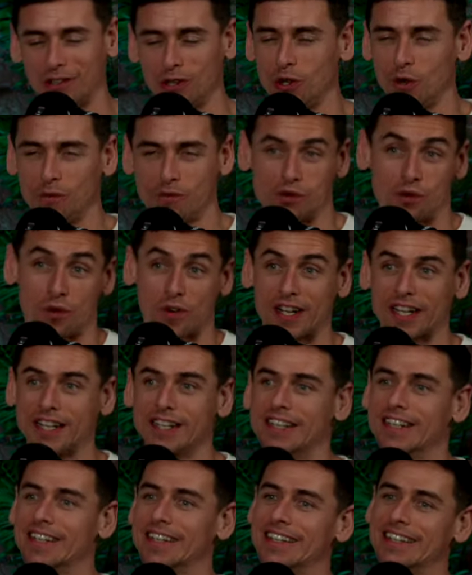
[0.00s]
loves
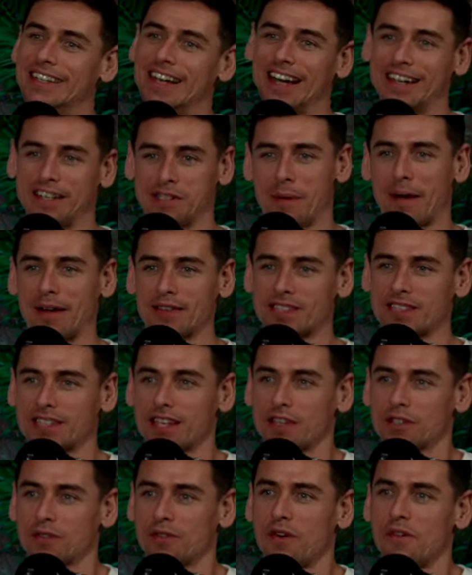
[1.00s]
running. And he's about
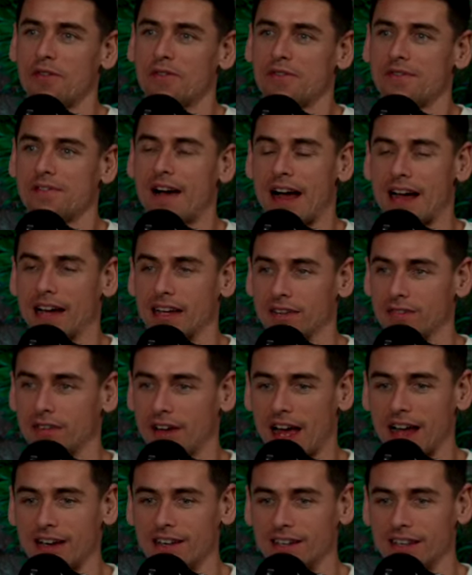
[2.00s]
6'5",
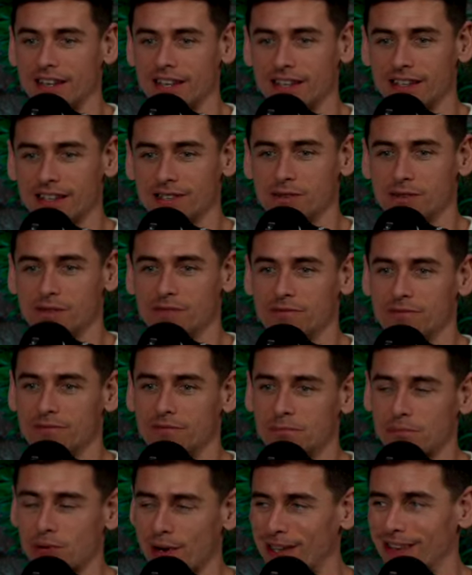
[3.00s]
and he's
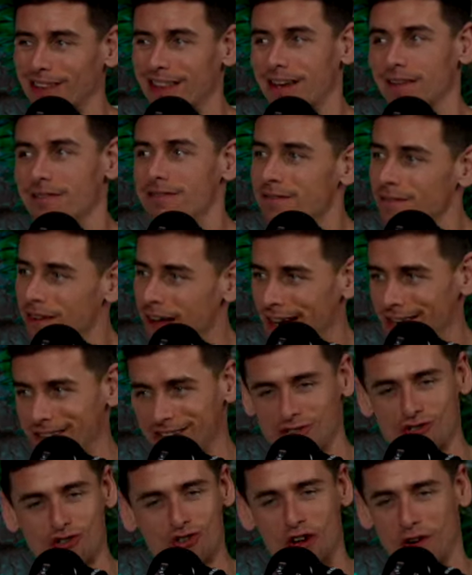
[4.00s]
pretty thin. And
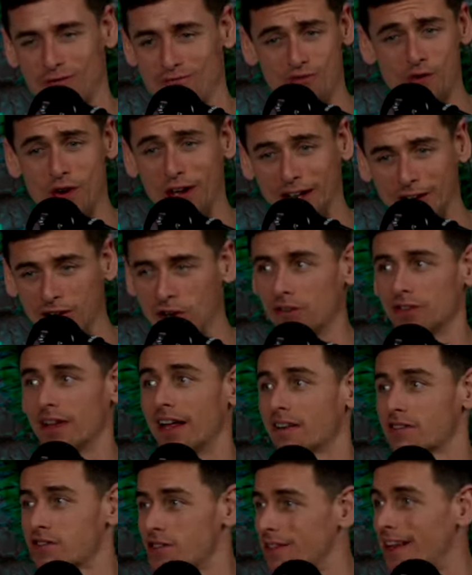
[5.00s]
he's just got really long
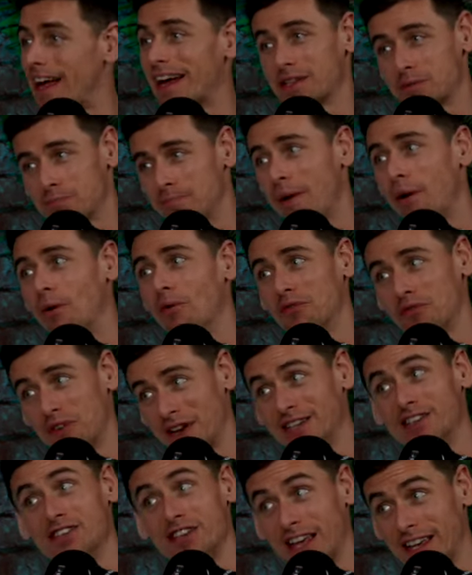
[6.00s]
legs. He's built for,
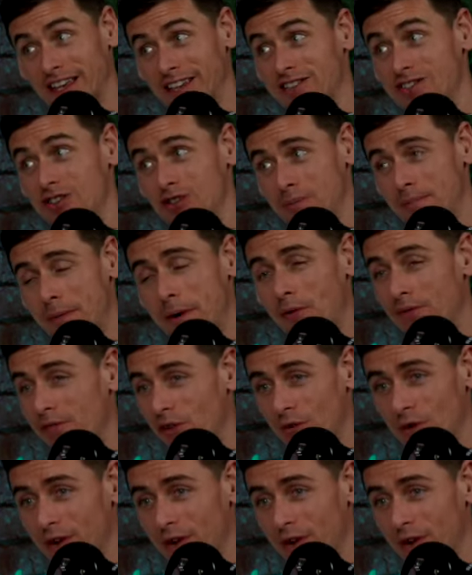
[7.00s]
he is just built for